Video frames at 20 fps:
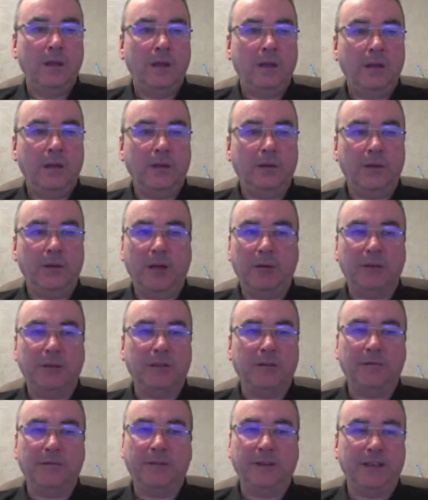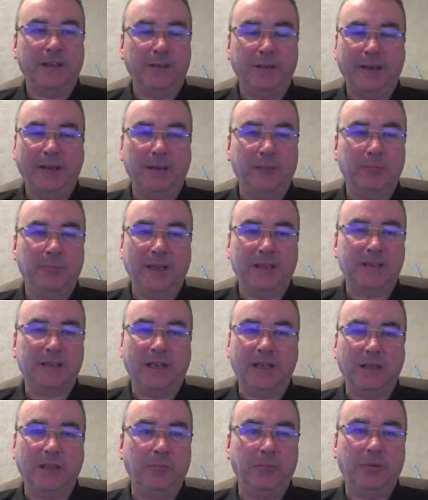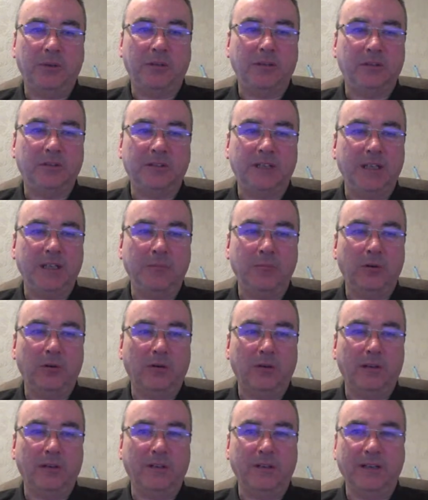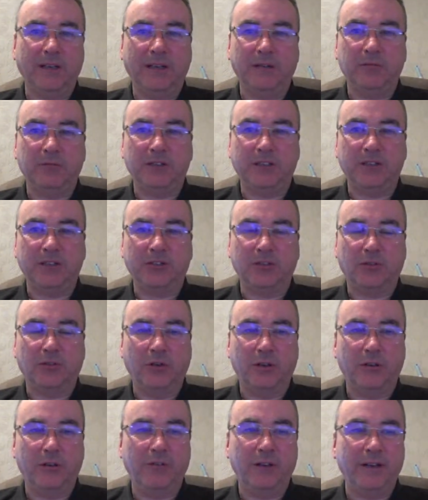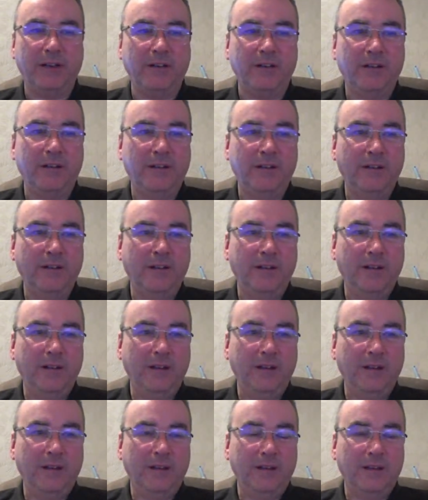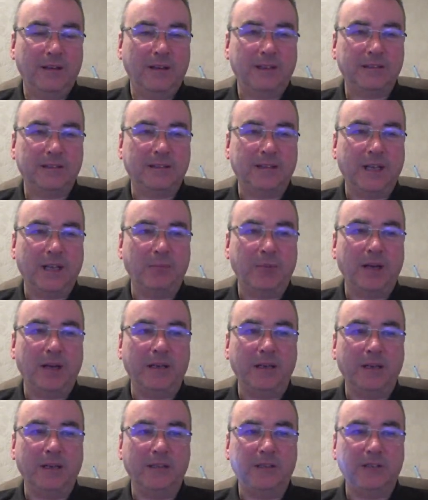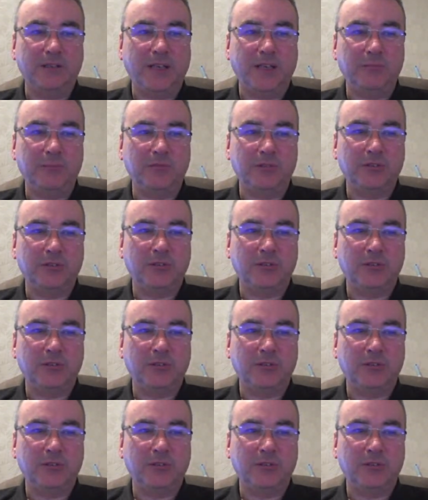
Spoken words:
No, I don't think he makes angling products anymore. I think he was into koi rearing last time I heard, James.